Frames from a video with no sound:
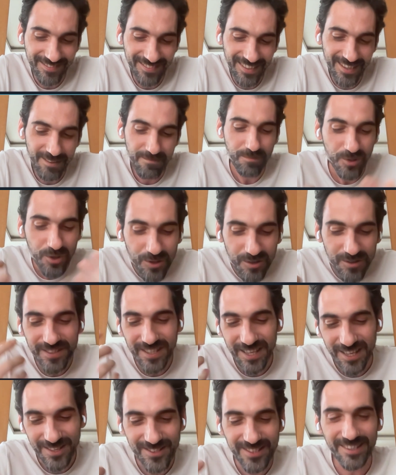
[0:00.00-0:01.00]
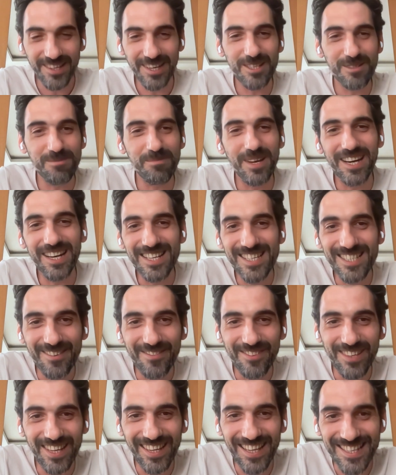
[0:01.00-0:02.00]
improves the user experience
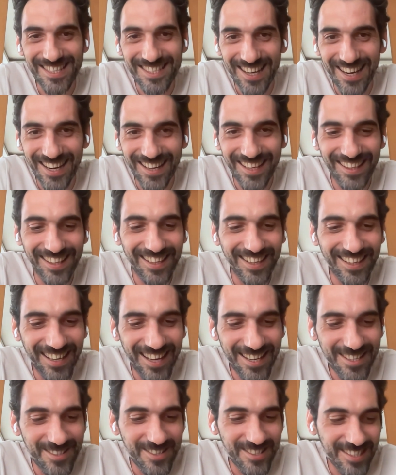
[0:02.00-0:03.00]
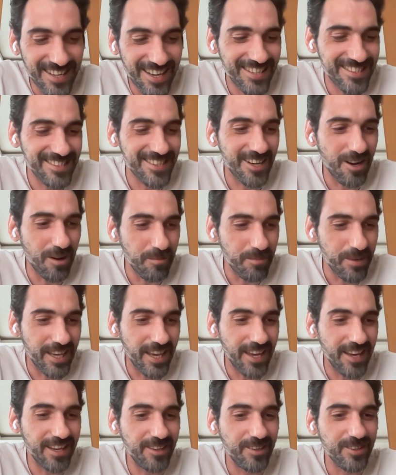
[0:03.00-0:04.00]
of getting started. As you said, it's a
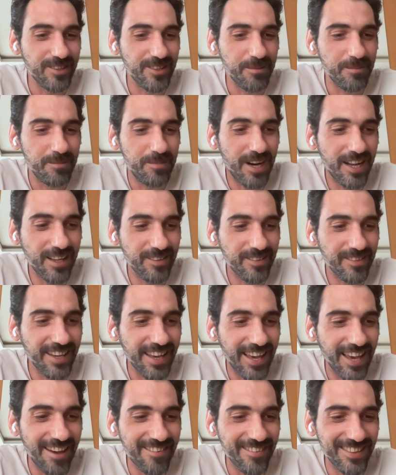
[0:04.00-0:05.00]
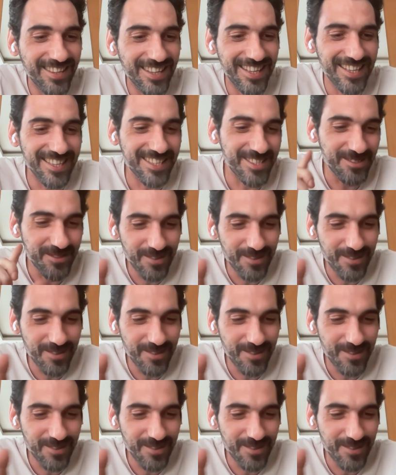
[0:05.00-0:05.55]
complicated tool, but we have this